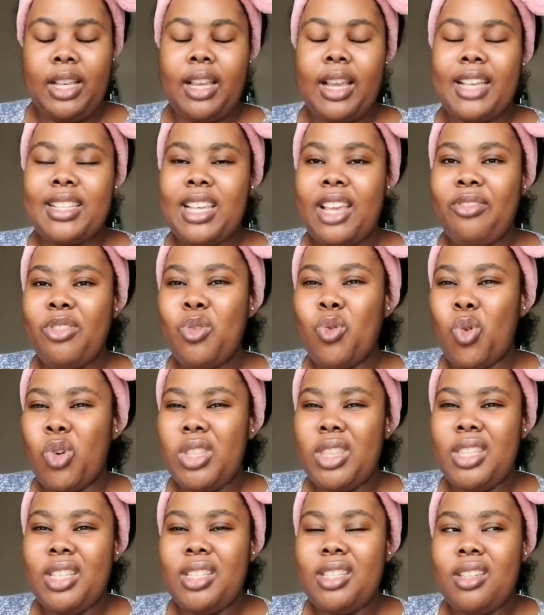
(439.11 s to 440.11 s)
Guys, I haven't
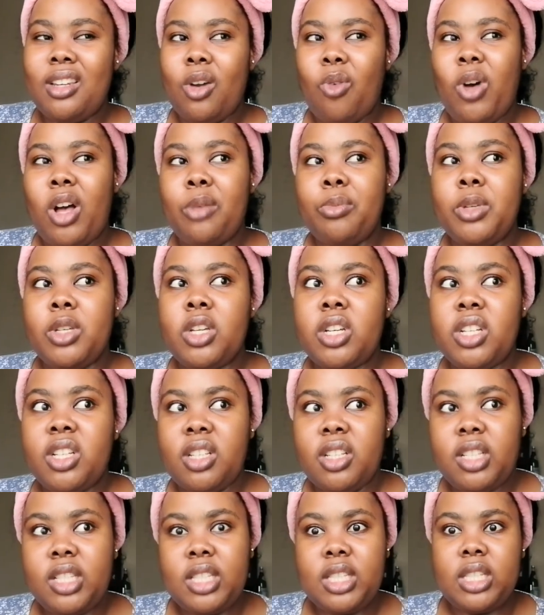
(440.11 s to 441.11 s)
worn these in a while
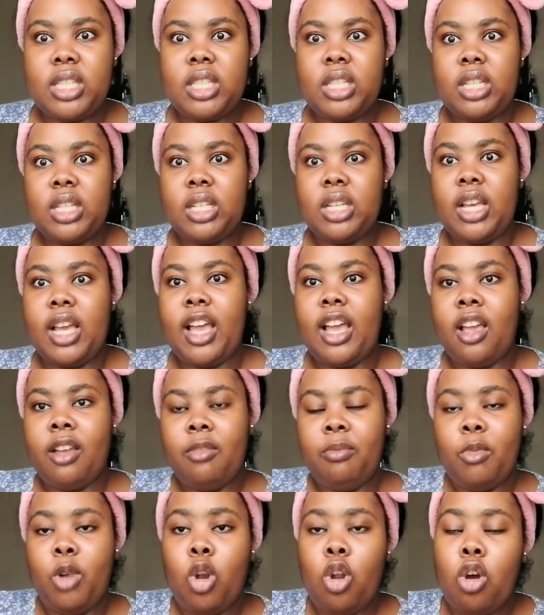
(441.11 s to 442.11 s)
because
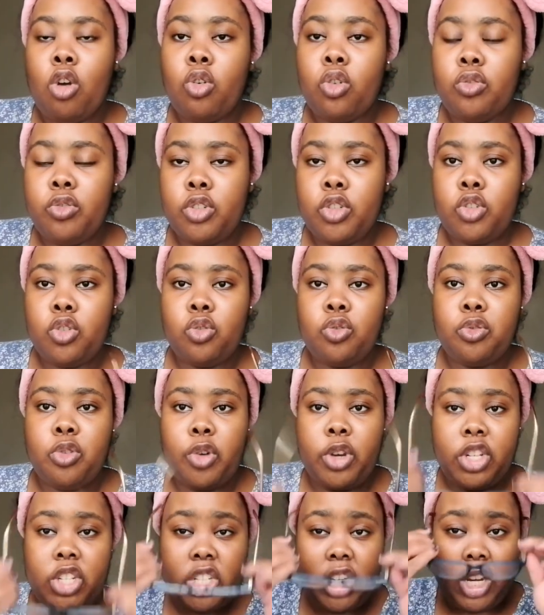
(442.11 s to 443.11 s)
I'm long overdue
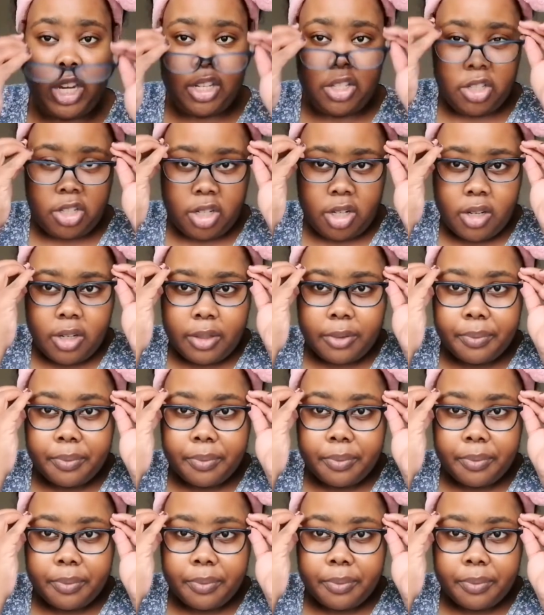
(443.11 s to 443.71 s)
for a change.